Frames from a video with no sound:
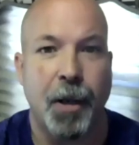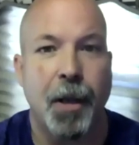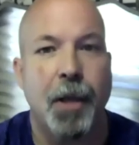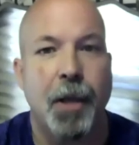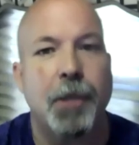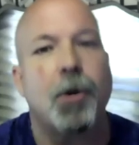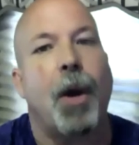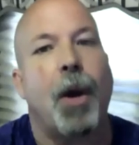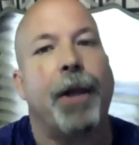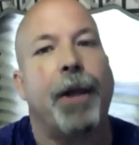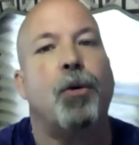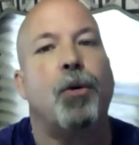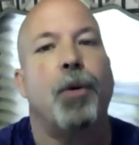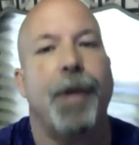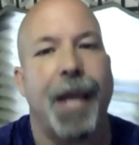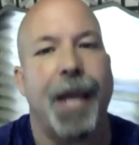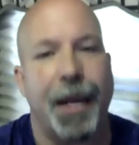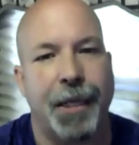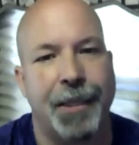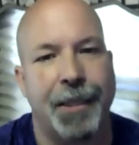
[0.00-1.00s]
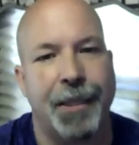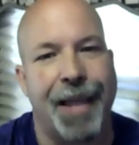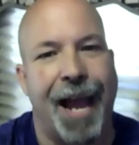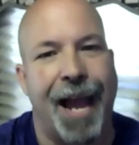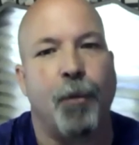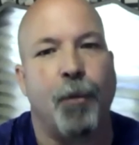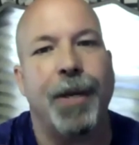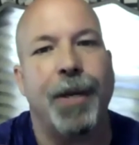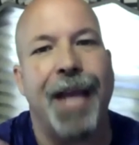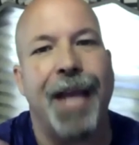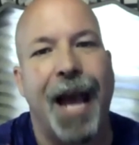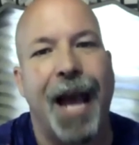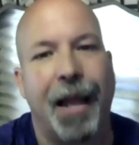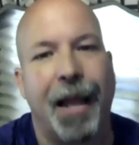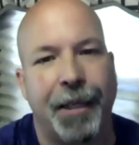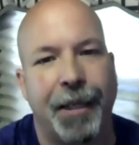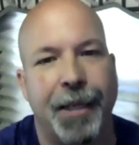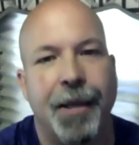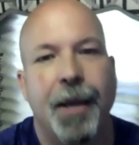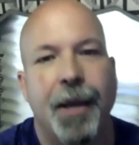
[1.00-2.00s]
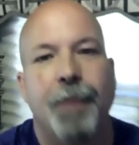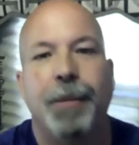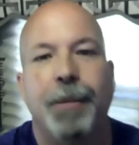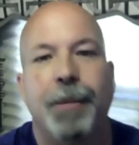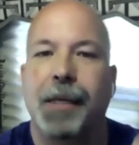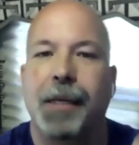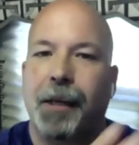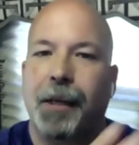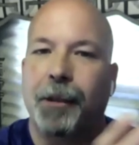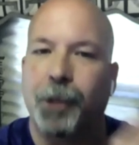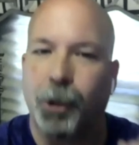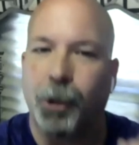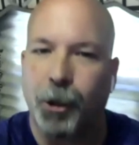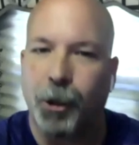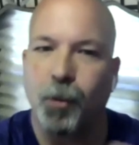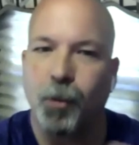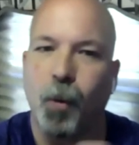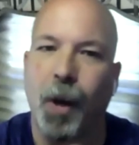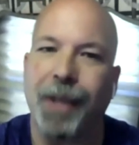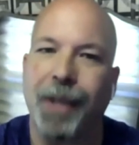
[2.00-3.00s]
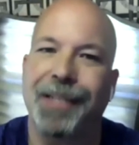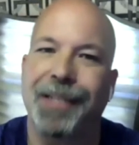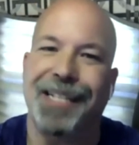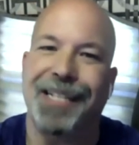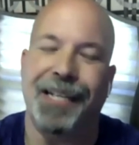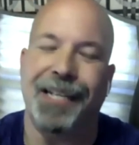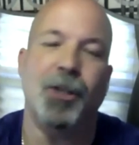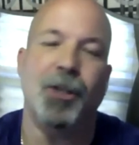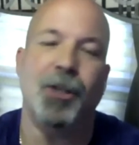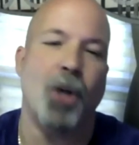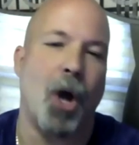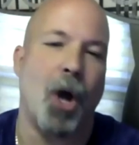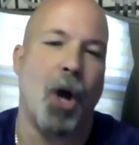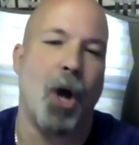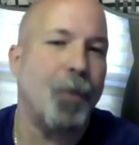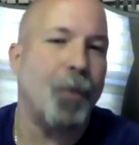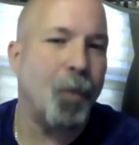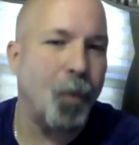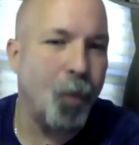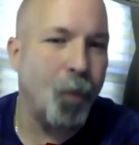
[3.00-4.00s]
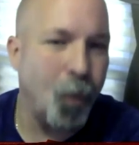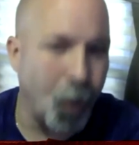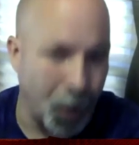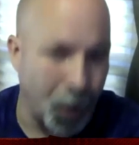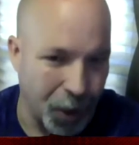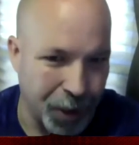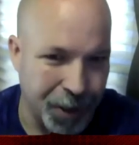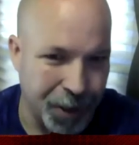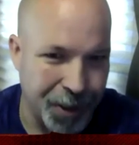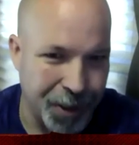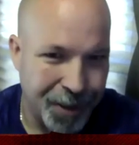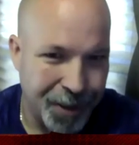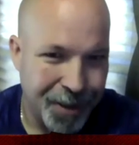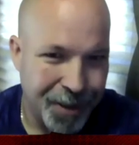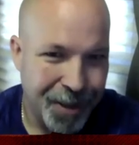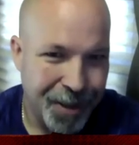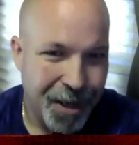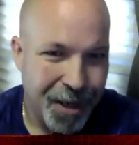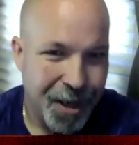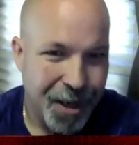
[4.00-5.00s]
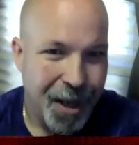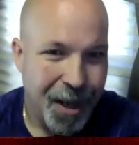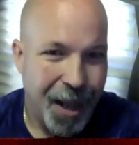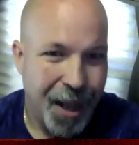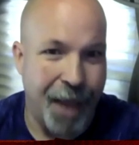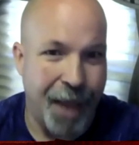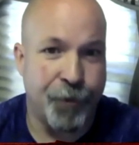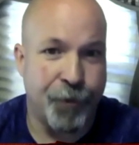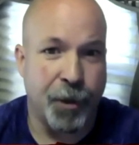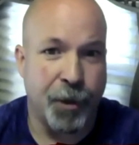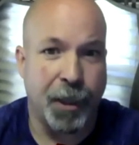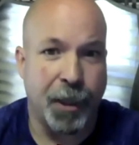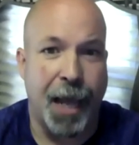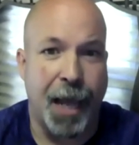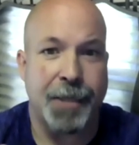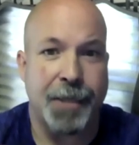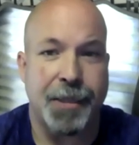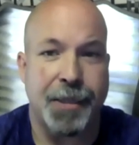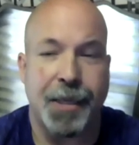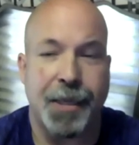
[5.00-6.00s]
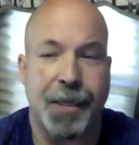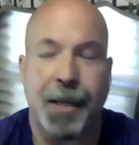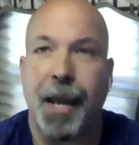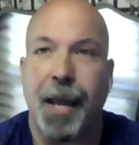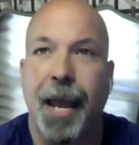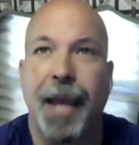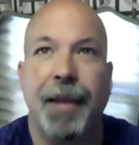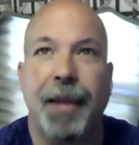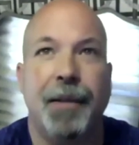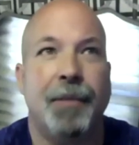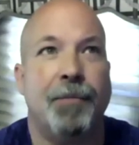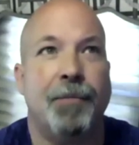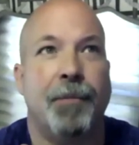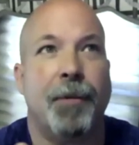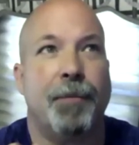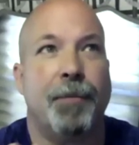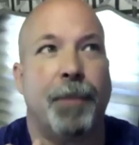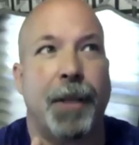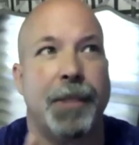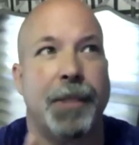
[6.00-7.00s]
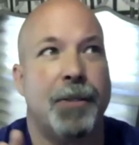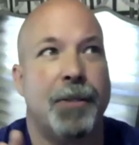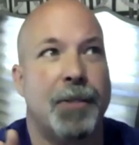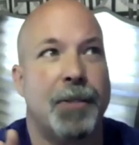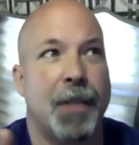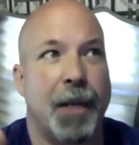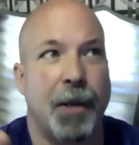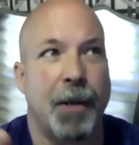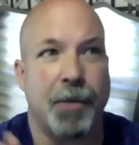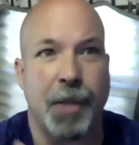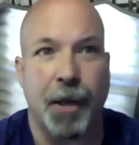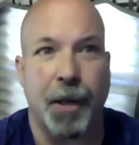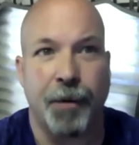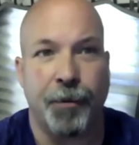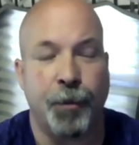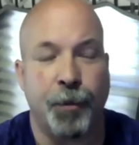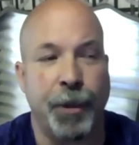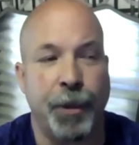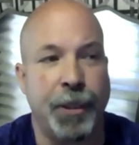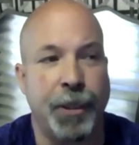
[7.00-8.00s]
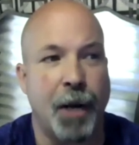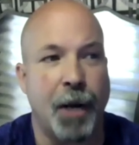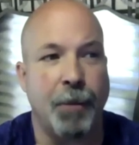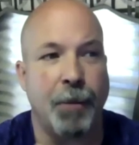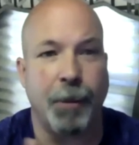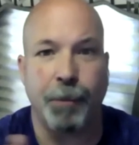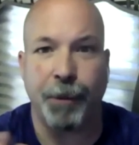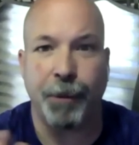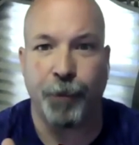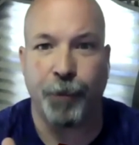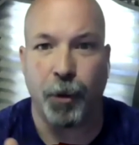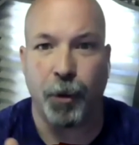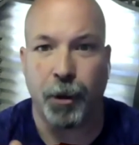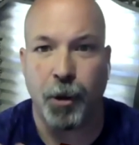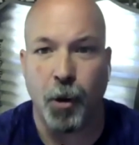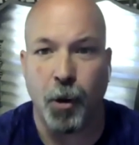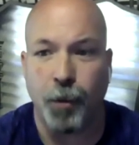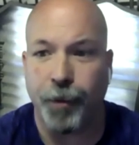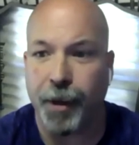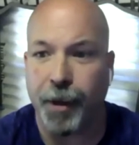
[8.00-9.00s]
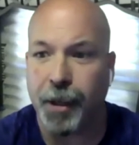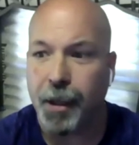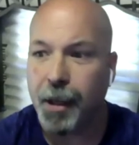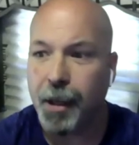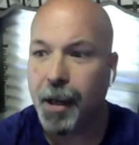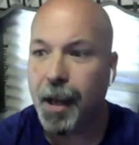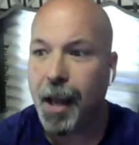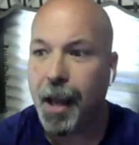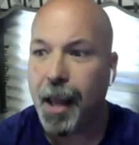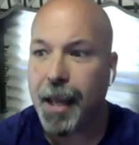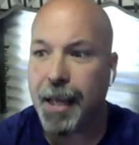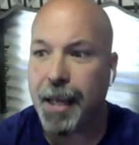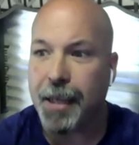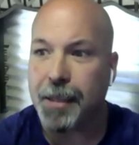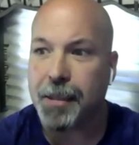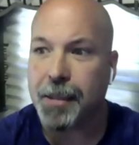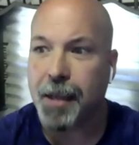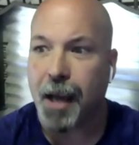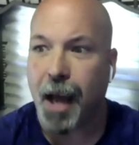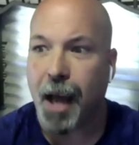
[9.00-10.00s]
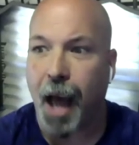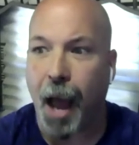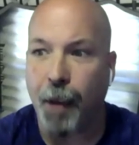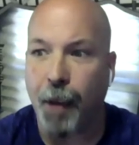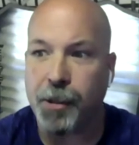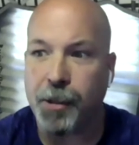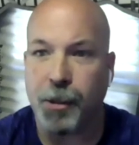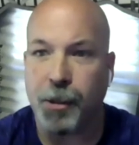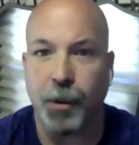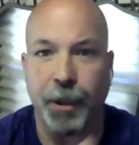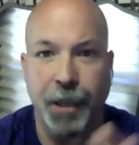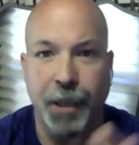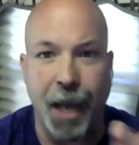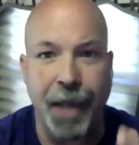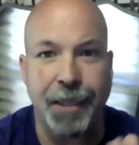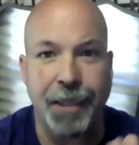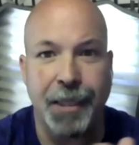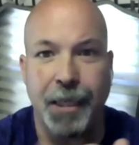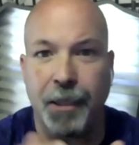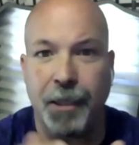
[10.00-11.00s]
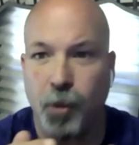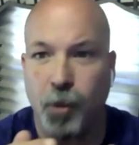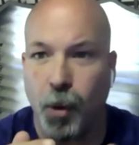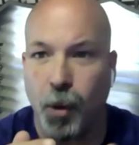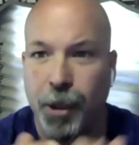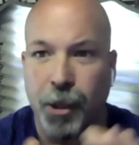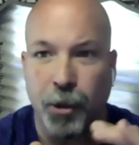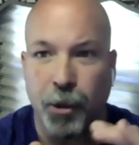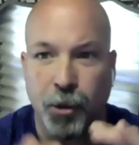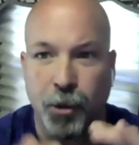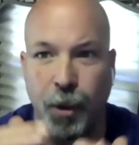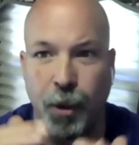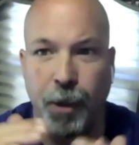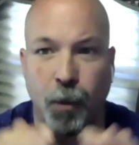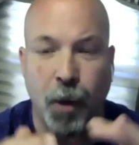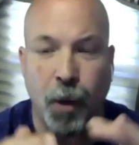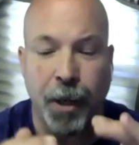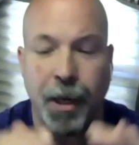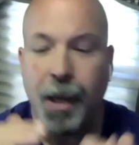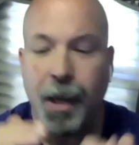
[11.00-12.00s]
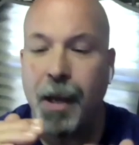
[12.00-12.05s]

So I created that reality because I learned what did not work. And for the last eight and plus years that I was out of retirement before COVID, is I was doing 19, 20, or 21